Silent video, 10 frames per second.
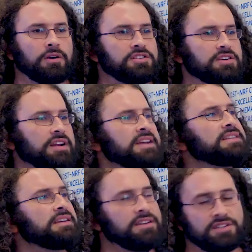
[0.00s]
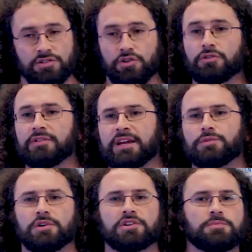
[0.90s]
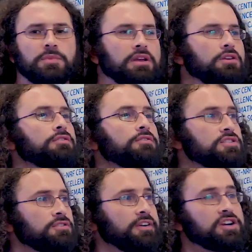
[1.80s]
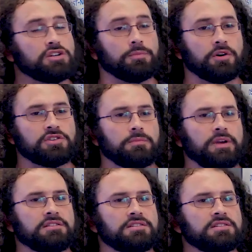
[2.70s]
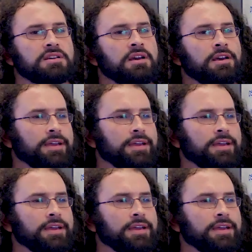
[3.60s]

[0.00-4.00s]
Right, so the nice thing is neural networks, being universal function approximators,